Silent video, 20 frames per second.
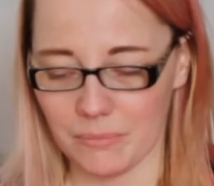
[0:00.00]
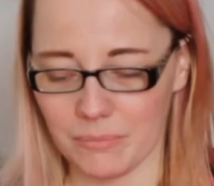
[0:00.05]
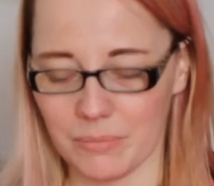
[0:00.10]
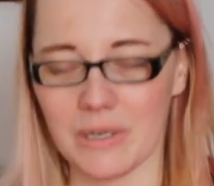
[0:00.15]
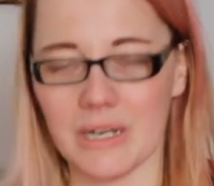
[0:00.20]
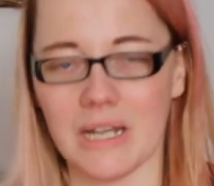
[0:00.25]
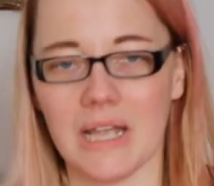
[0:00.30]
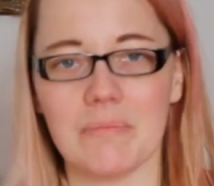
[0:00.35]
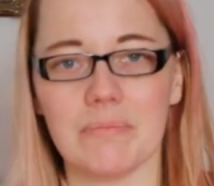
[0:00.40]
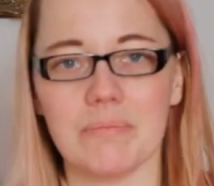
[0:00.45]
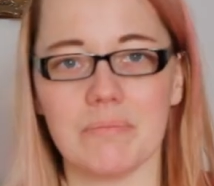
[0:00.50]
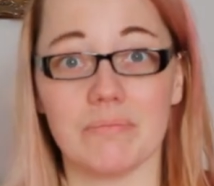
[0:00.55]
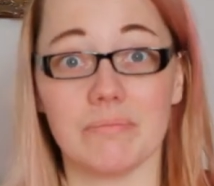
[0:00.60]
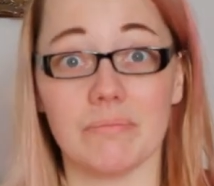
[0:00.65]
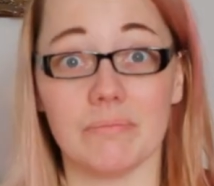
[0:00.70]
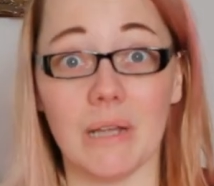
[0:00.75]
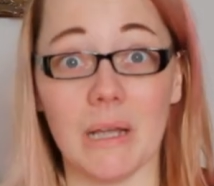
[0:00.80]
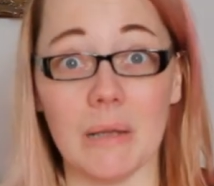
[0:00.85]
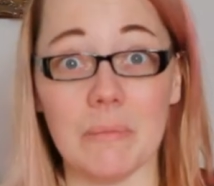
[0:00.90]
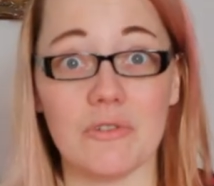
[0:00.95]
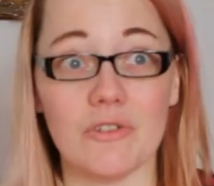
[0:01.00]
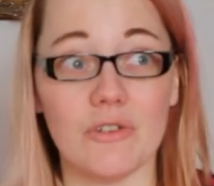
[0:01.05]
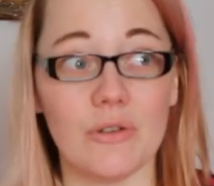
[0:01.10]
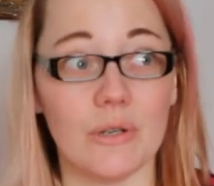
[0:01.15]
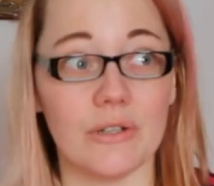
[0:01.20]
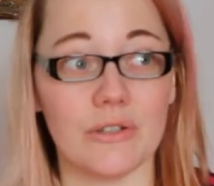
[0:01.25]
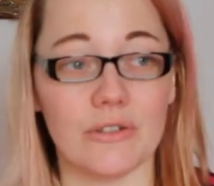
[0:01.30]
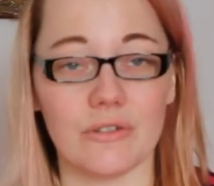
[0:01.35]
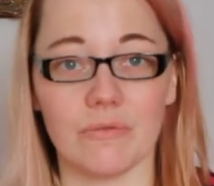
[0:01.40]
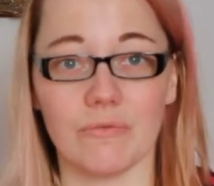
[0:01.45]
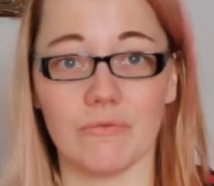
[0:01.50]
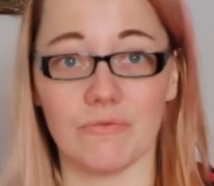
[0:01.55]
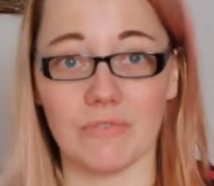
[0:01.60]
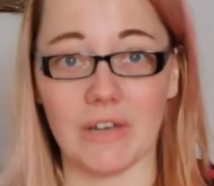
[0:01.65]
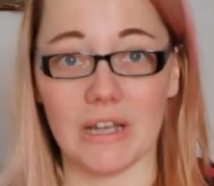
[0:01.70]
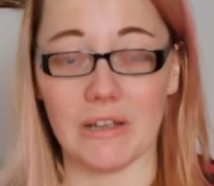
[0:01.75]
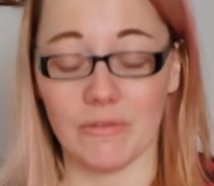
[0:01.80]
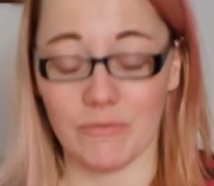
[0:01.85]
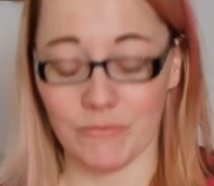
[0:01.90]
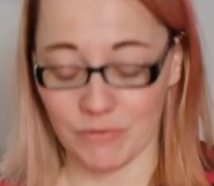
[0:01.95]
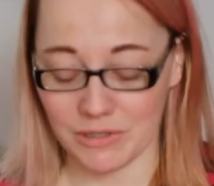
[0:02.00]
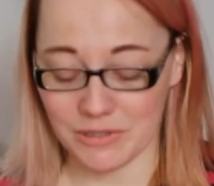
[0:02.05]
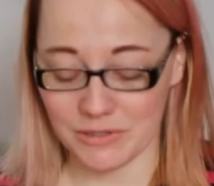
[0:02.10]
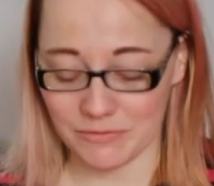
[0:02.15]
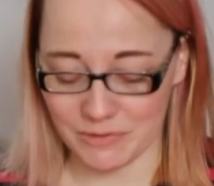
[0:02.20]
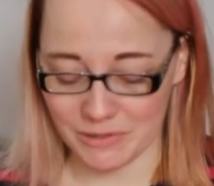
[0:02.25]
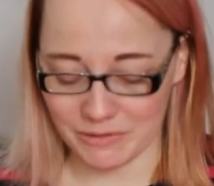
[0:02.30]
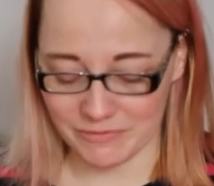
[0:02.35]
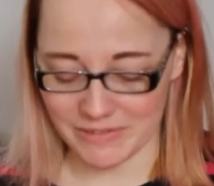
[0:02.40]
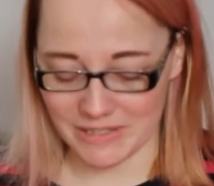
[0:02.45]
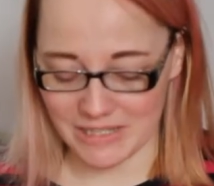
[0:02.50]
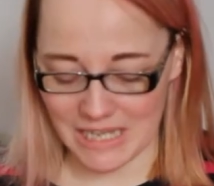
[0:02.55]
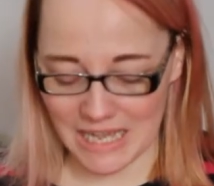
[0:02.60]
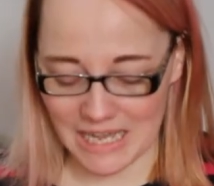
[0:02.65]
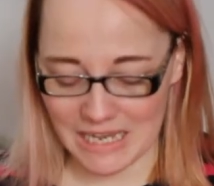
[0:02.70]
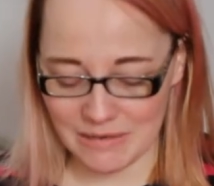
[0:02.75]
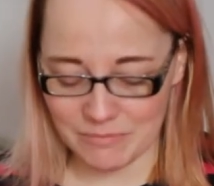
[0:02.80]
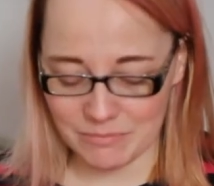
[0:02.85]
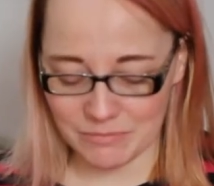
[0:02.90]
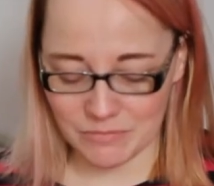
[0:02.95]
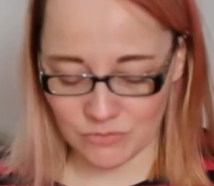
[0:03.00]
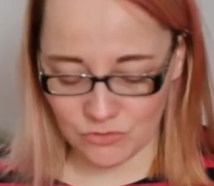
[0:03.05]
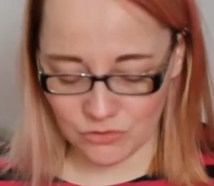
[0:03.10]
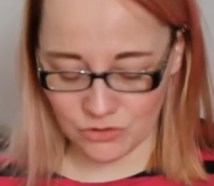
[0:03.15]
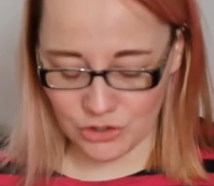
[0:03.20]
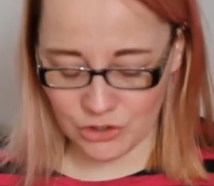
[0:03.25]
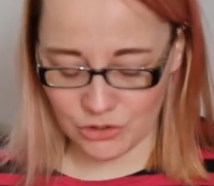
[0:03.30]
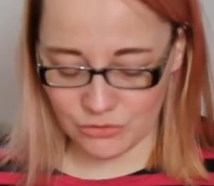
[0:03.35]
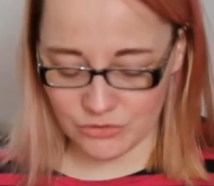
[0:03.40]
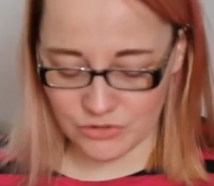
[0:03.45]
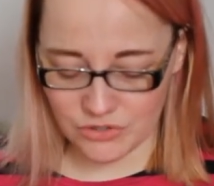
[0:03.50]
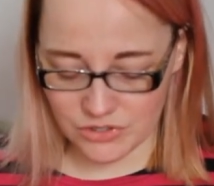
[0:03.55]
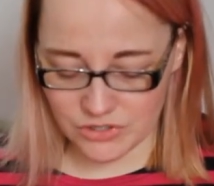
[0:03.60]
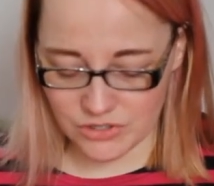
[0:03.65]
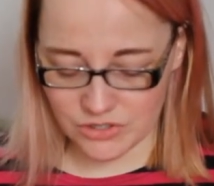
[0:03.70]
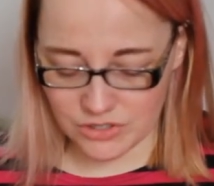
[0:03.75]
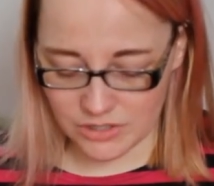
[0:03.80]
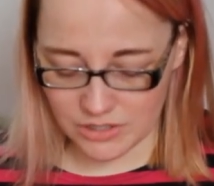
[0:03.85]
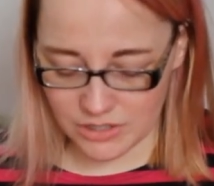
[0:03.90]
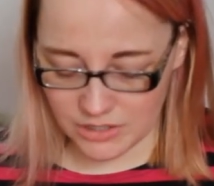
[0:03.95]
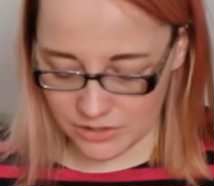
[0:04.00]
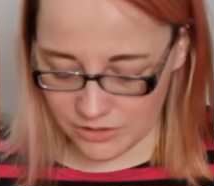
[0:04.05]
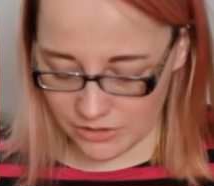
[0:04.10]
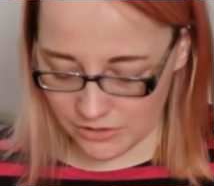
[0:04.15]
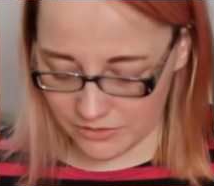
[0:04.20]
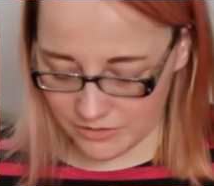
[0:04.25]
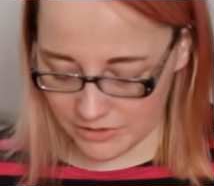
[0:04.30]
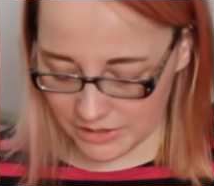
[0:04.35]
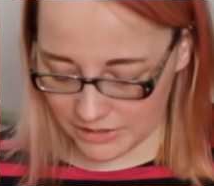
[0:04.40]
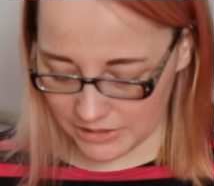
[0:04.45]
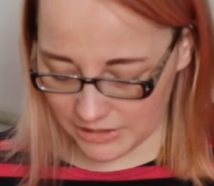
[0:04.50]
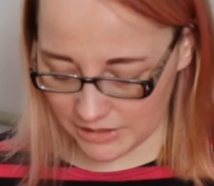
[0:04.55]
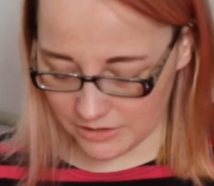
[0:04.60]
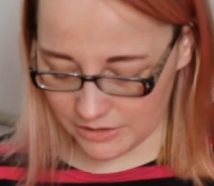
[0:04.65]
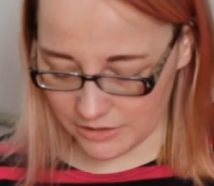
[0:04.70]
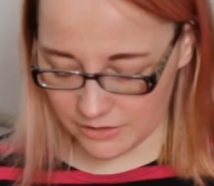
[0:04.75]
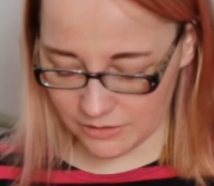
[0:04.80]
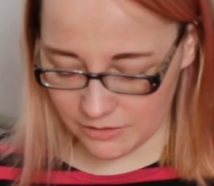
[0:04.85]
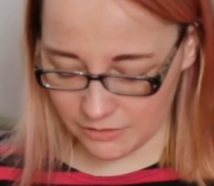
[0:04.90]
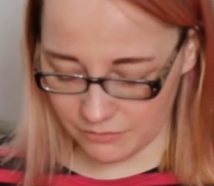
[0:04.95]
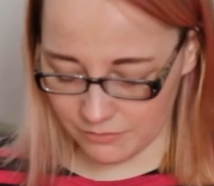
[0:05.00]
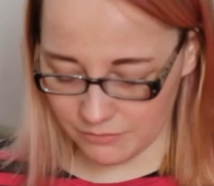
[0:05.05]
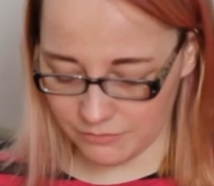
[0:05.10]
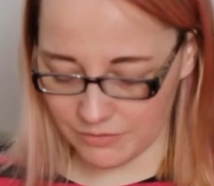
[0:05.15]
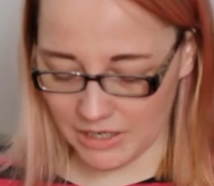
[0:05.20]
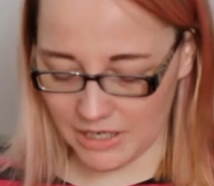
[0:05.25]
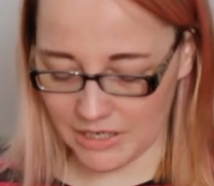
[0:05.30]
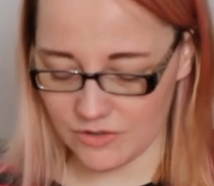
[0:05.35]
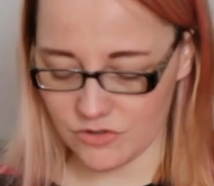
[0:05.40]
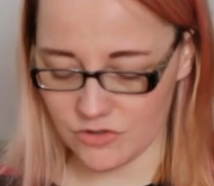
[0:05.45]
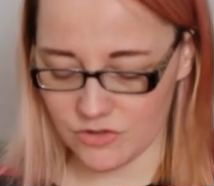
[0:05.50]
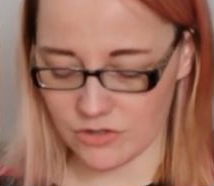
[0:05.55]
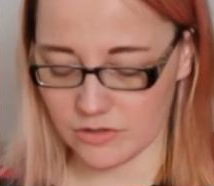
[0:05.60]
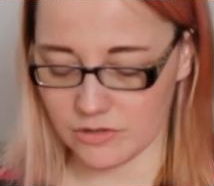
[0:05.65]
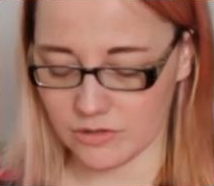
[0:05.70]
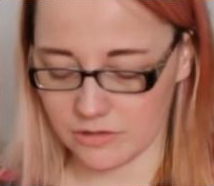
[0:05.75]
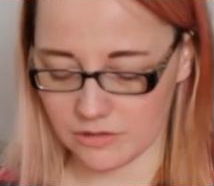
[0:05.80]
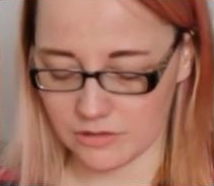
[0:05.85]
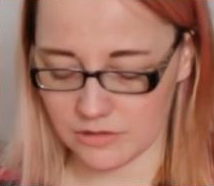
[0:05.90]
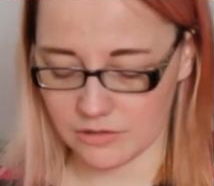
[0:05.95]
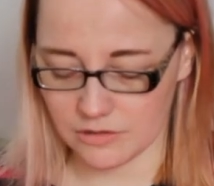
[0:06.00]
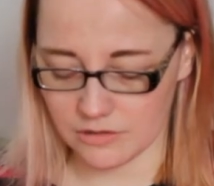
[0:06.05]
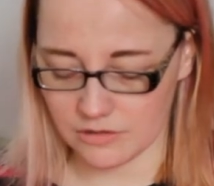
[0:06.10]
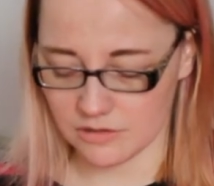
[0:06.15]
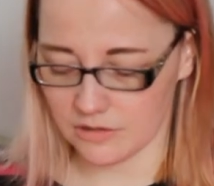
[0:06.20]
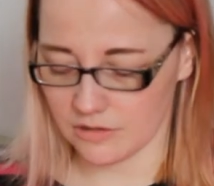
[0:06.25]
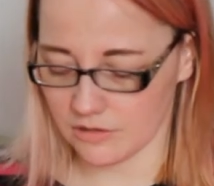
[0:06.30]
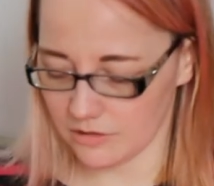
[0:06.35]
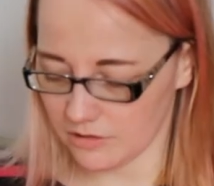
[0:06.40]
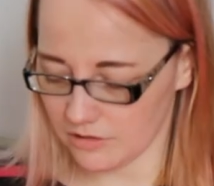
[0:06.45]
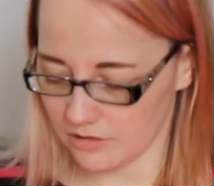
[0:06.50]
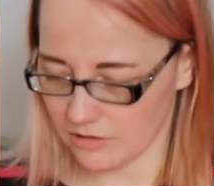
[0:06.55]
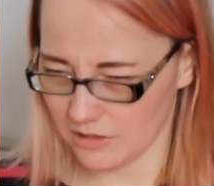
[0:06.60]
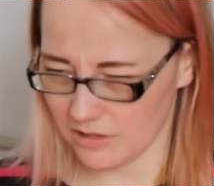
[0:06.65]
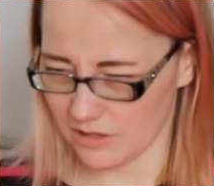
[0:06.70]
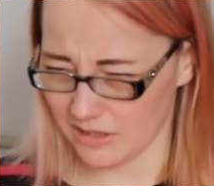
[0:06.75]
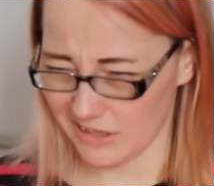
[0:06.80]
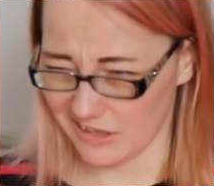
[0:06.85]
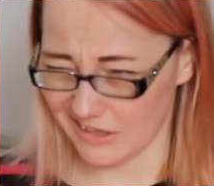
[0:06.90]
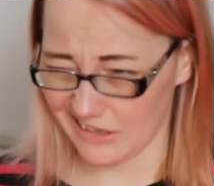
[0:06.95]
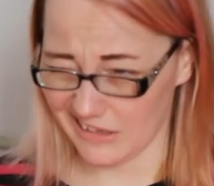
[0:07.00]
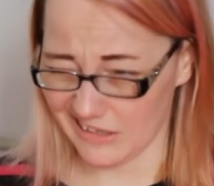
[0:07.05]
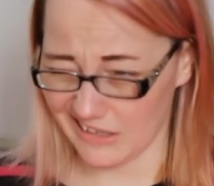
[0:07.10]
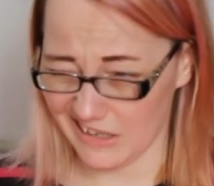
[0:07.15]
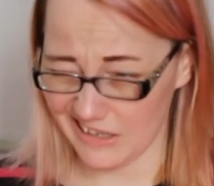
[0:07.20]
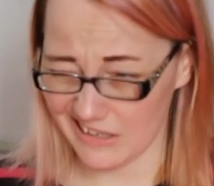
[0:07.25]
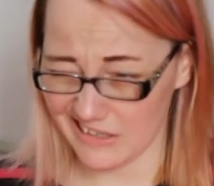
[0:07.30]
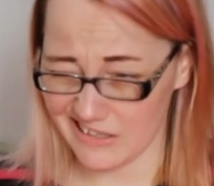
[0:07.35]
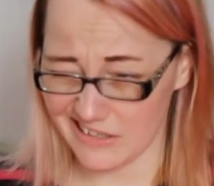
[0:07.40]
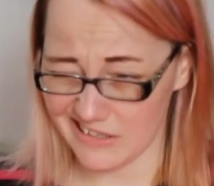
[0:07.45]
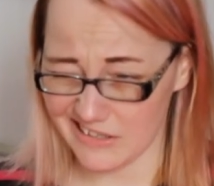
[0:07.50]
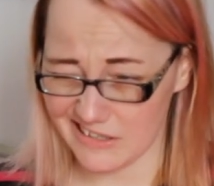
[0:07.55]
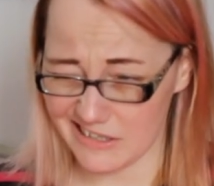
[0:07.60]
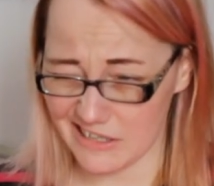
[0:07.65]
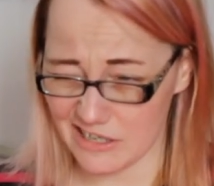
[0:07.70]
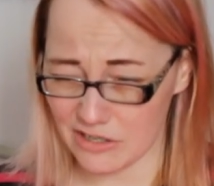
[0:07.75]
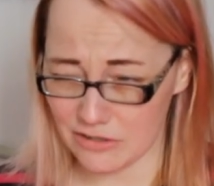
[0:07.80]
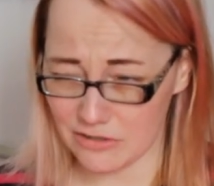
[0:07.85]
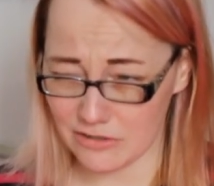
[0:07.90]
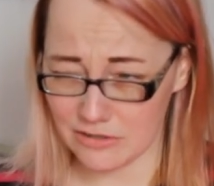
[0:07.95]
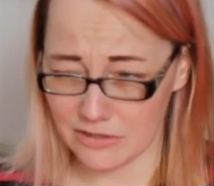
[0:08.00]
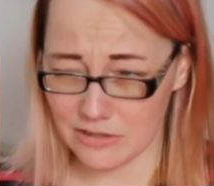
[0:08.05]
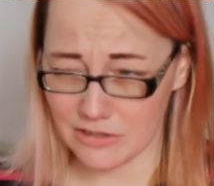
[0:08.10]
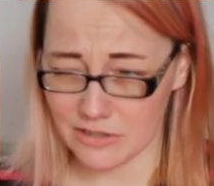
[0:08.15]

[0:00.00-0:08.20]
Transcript: But I'm sure it's fun to work with. I used yarn that I got off of Ice Yarn last year.